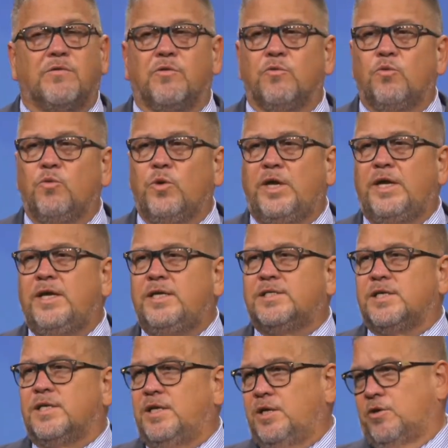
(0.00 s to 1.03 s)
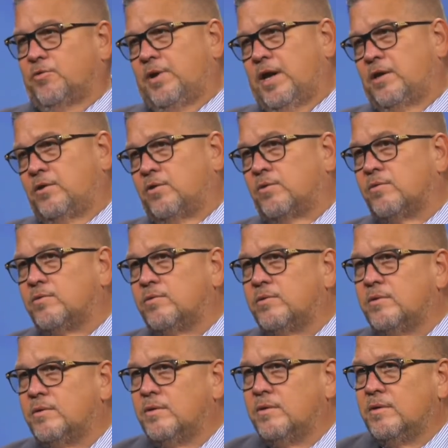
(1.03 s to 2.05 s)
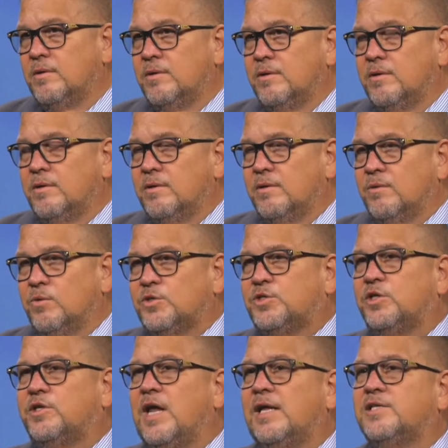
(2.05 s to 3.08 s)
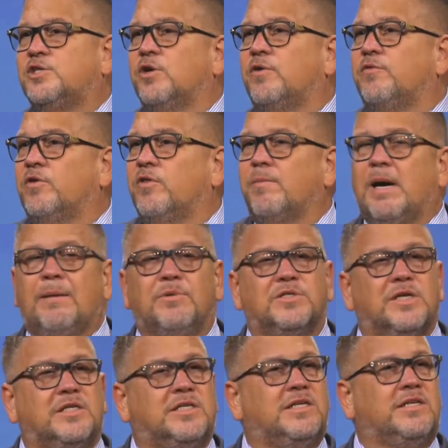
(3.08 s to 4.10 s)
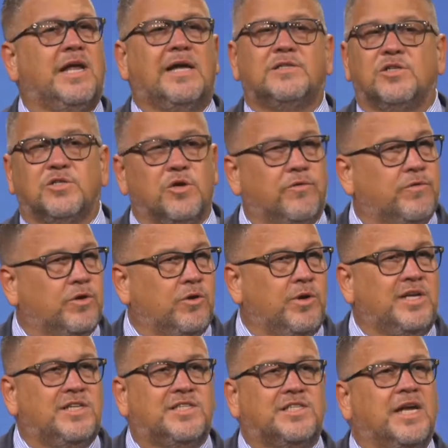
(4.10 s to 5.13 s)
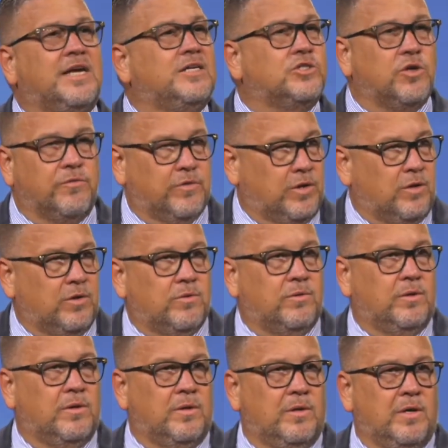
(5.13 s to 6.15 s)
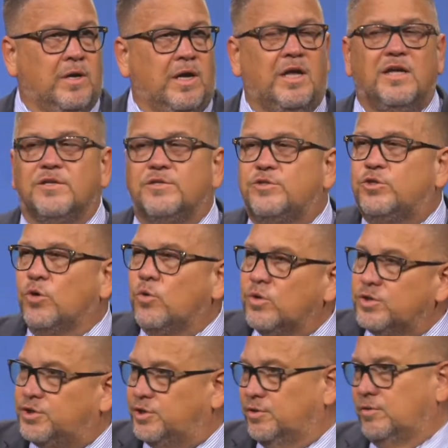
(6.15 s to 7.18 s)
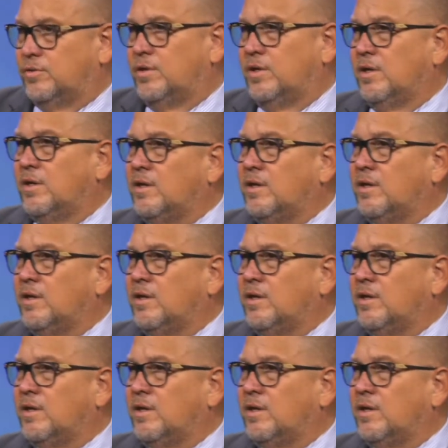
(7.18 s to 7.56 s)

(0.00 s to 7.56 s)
The reason He created you was to dance over you. The Bible says He dances over you, He sings over you, He adores you.